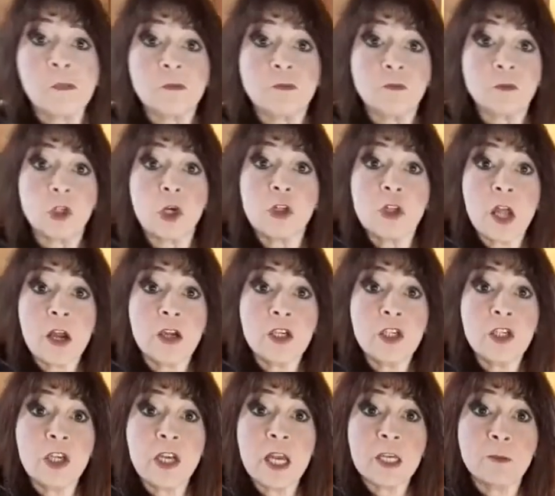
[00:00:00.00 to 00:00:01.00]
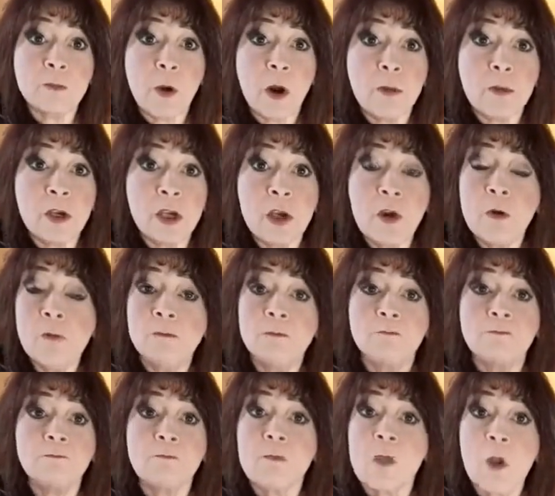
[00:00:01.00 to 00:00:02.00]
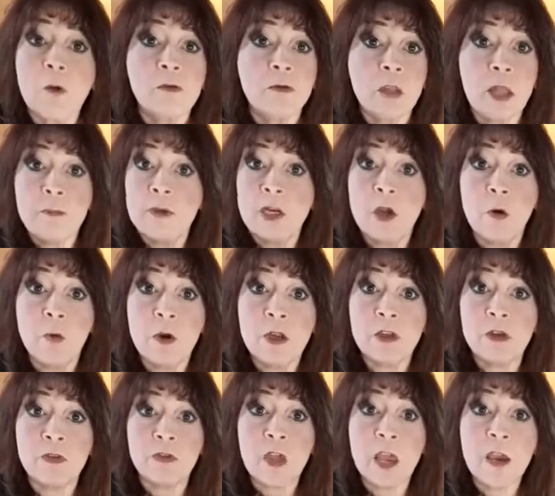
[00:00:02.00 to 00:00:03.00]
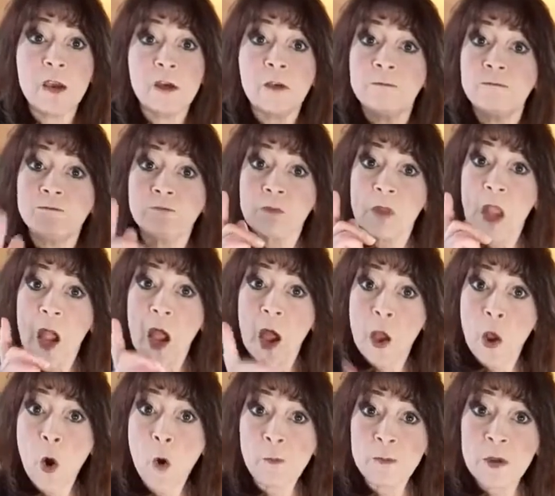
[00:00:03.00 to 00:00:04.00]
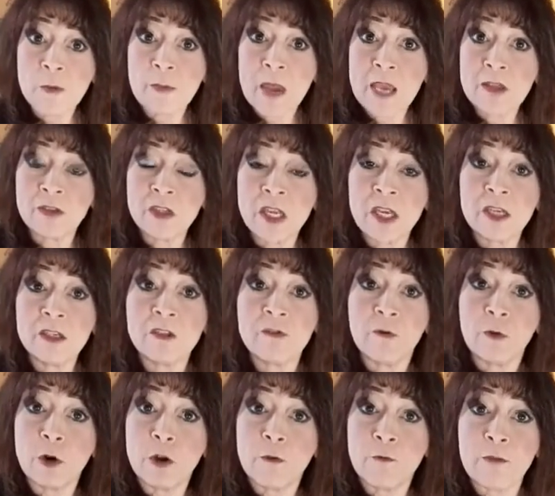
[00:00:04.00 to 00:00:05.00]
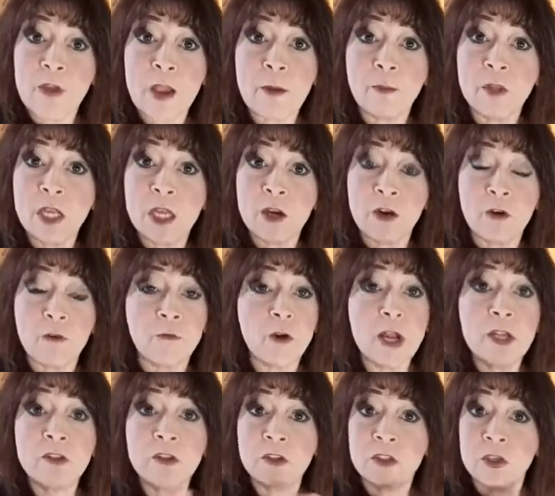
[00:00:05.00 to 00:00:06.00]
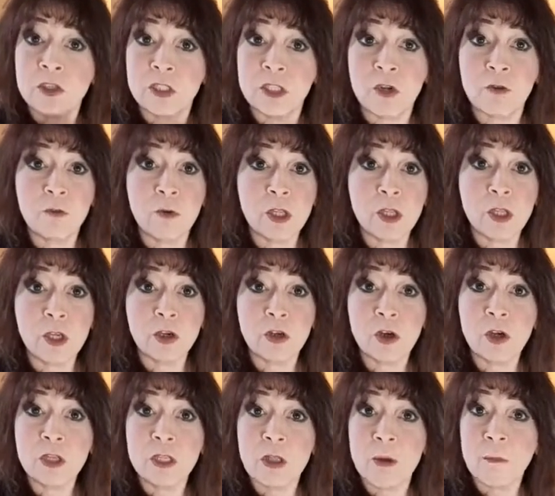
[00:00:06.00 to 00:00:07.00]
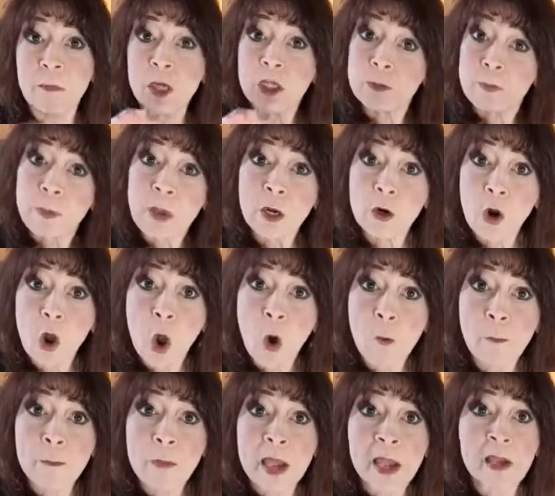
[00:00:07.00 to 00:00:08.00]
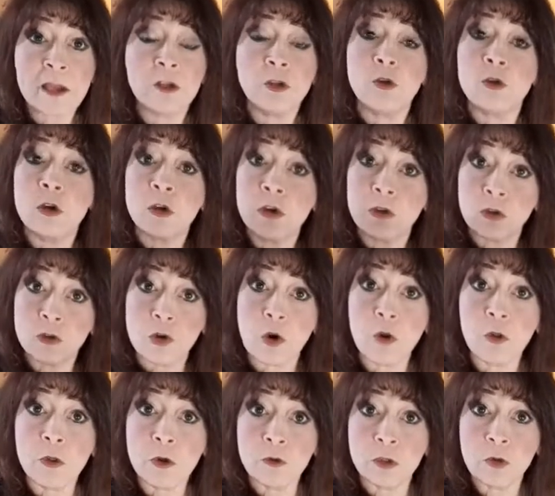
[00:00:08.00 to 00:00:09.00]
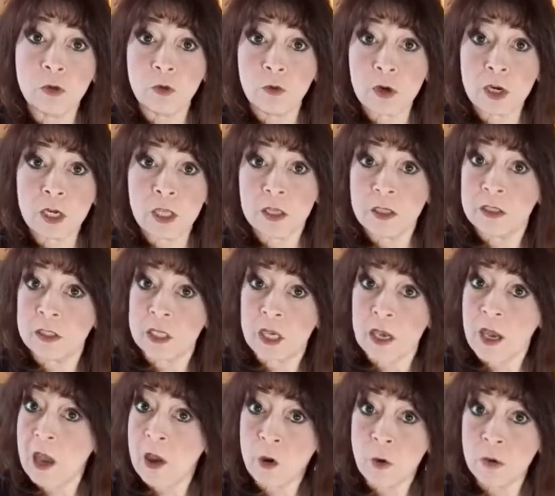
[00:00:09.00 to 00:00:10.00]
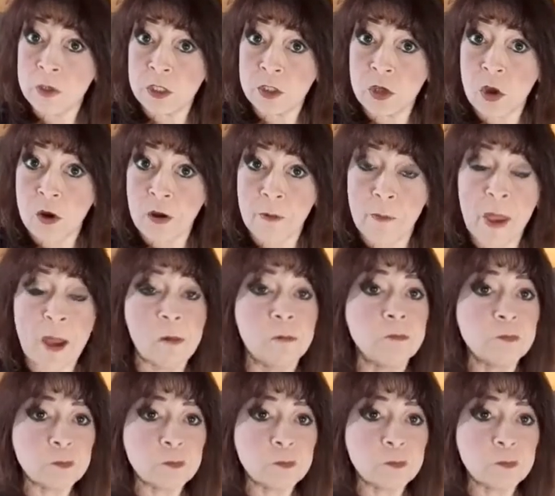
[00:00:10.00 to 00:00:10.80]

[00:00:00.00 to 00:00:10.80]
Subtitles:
good luck in your next barbecue. Let me know what you think. I hope you make these for your family and your friends because they're really good and they're much better homemade. You can control those ingredients like I always talk about.